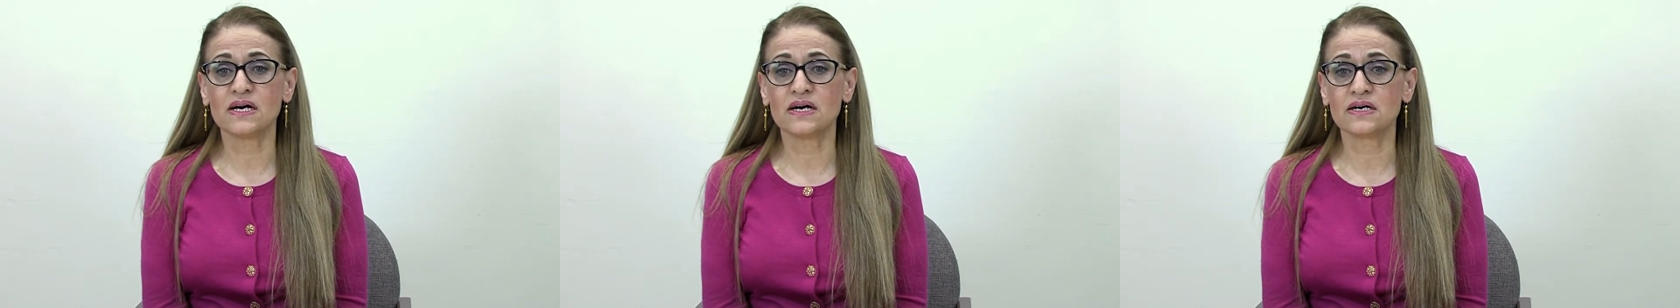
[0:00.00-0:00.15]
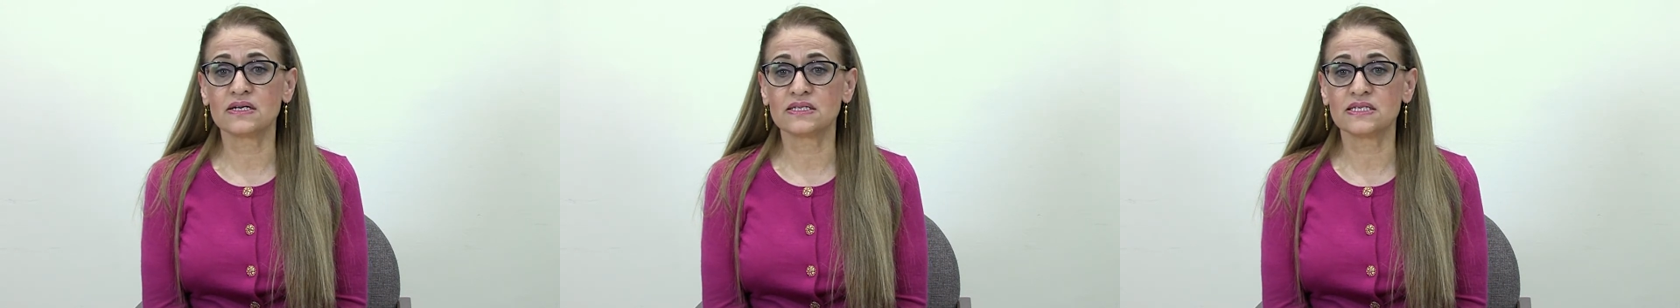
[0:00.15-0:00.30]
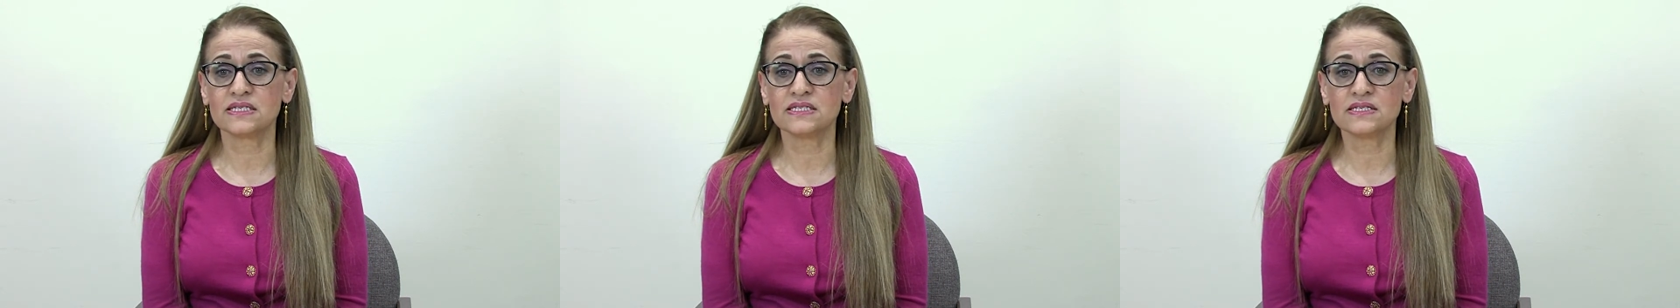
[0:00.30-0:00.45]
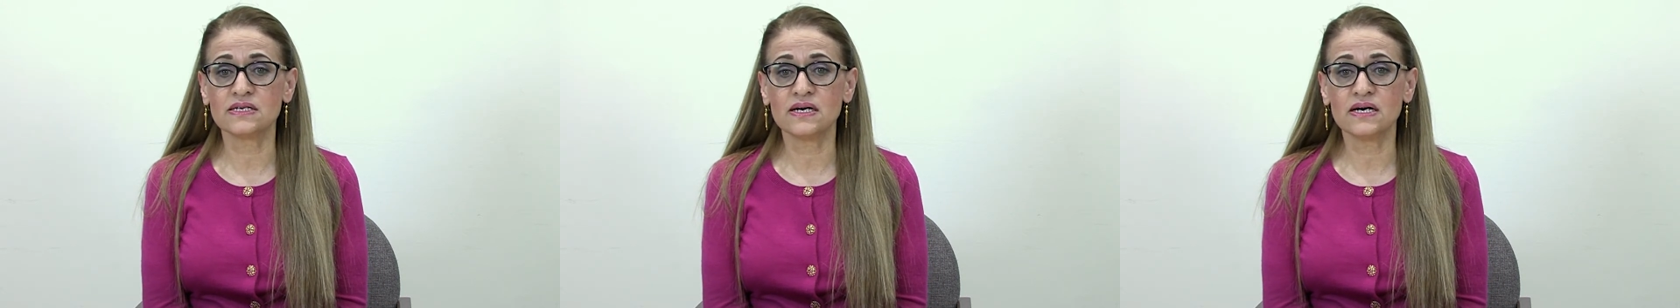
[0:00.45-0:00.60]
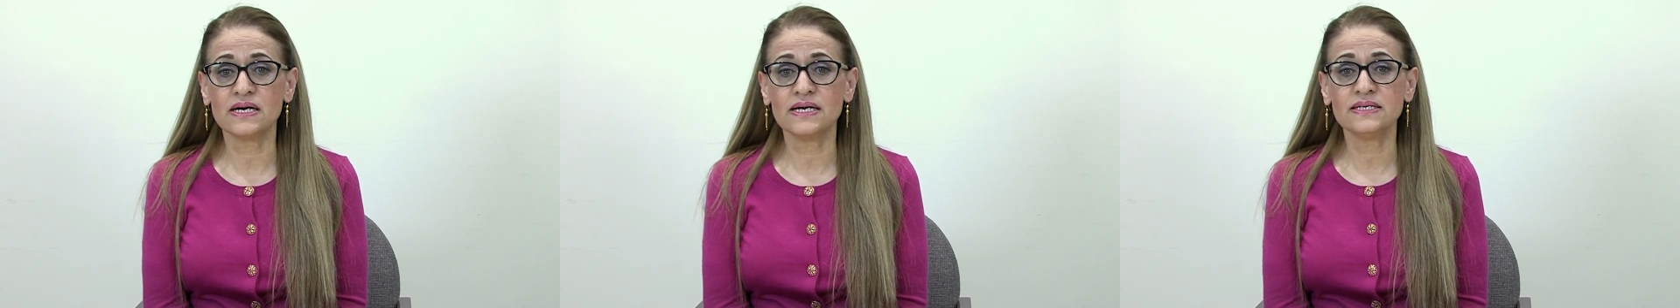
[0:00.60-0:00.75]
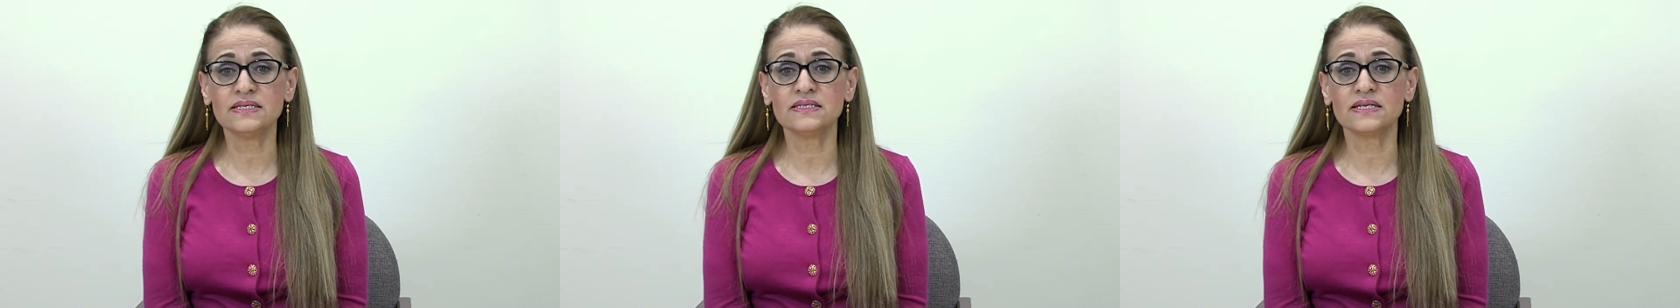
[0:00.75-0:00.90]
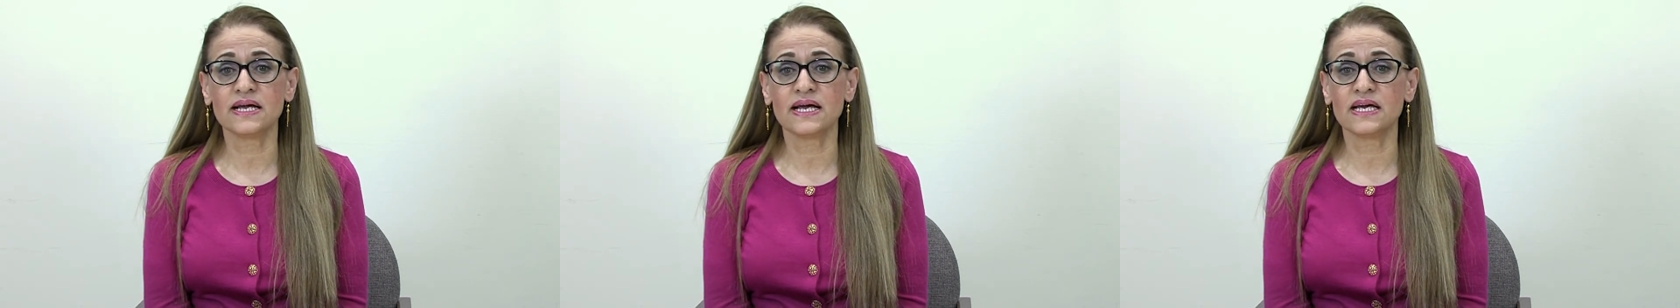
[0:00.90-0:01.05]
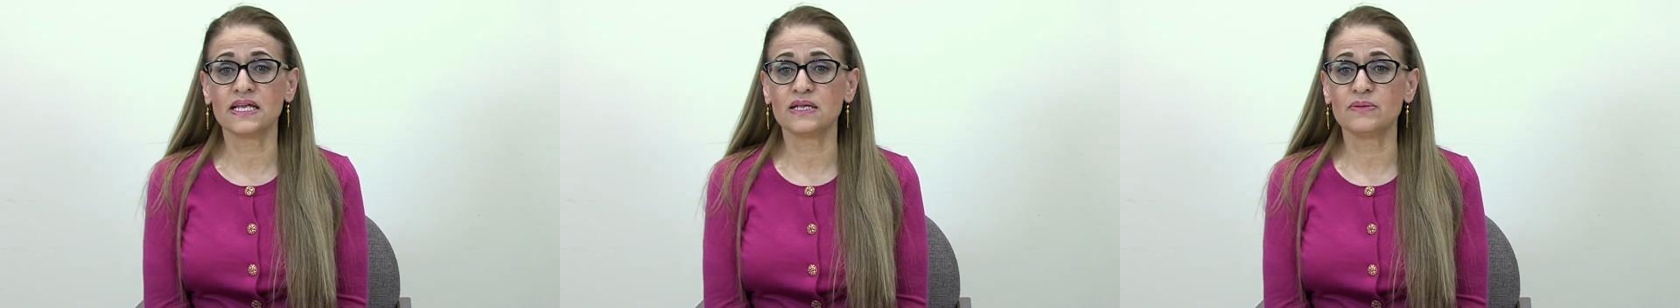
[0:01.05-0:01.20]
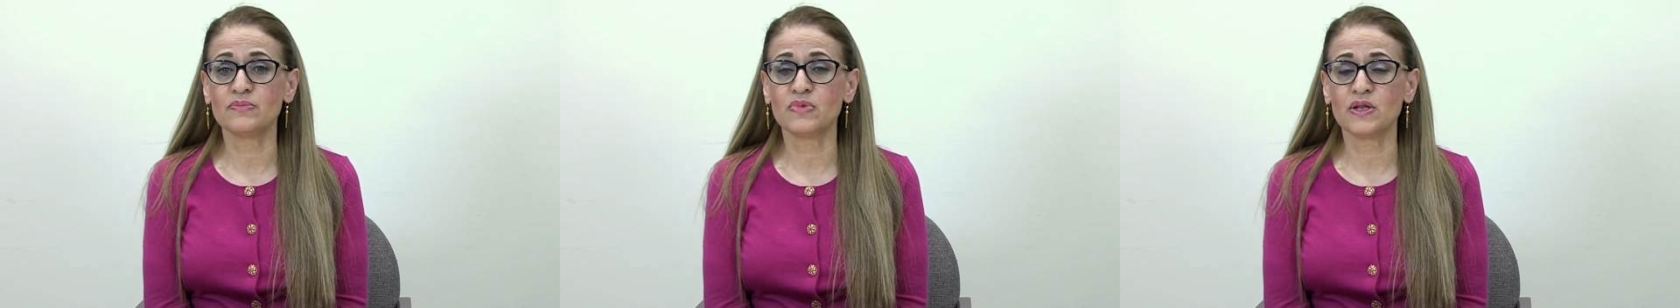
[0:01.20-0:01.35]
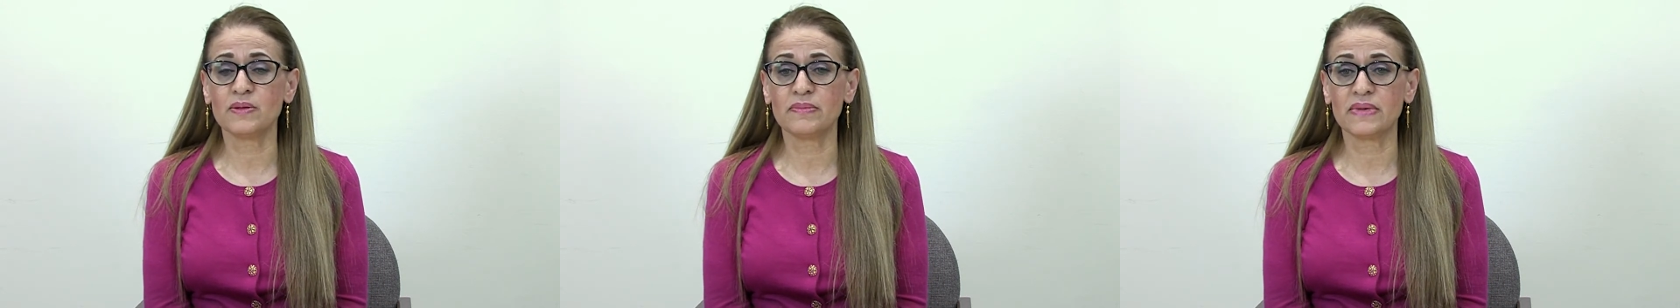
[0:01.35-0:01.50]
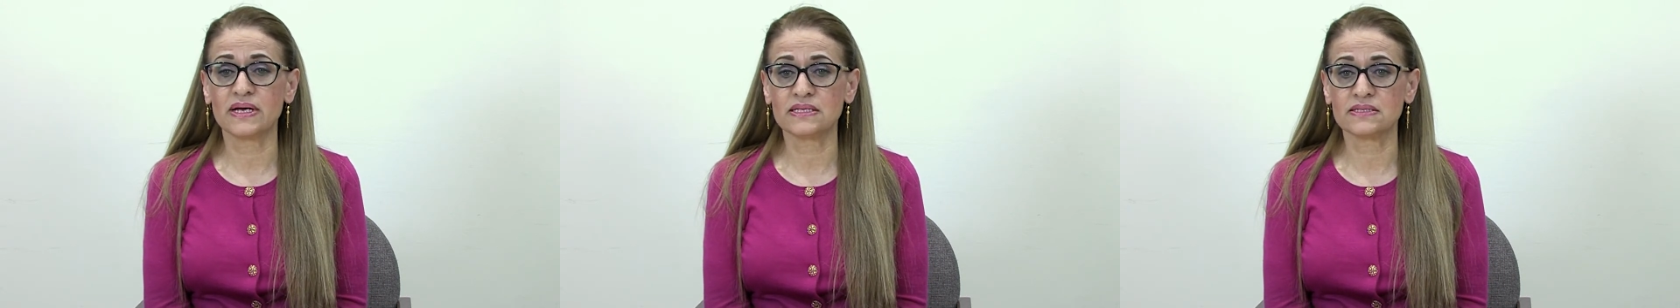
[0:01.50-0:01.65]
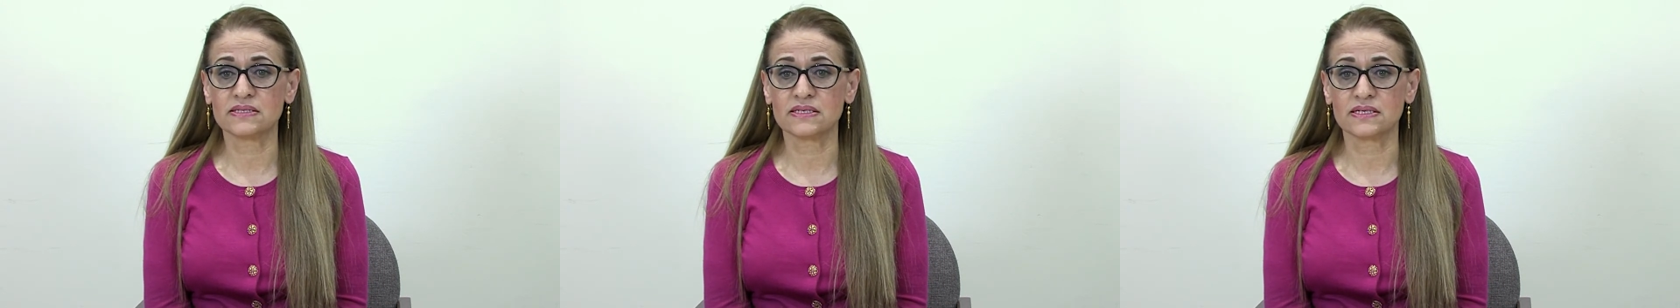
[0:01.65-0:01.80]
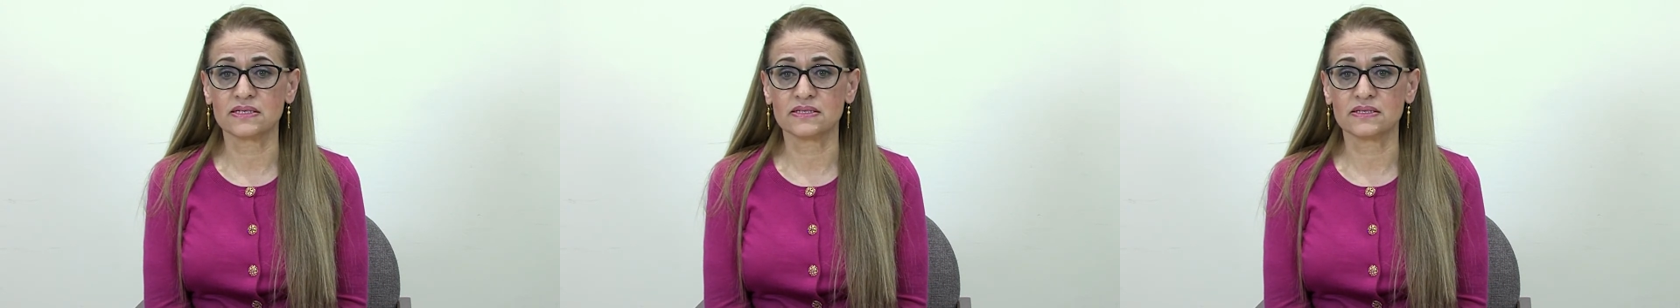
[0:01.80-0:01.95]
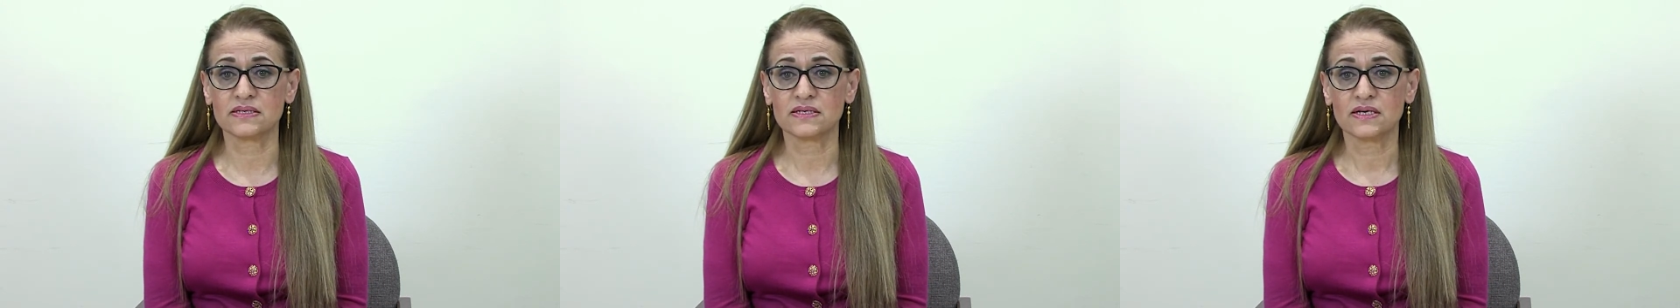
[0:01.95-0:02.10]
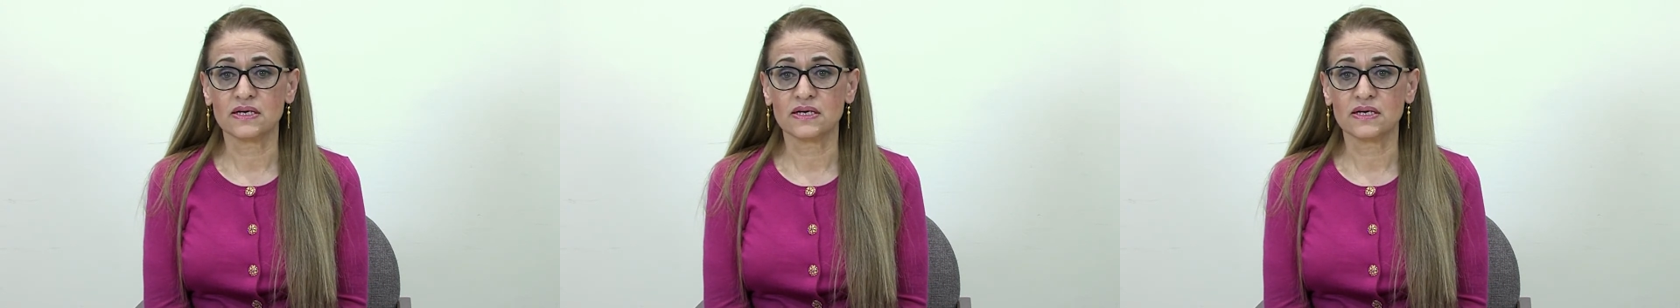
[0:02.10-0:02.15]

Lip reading: are designed and implemented.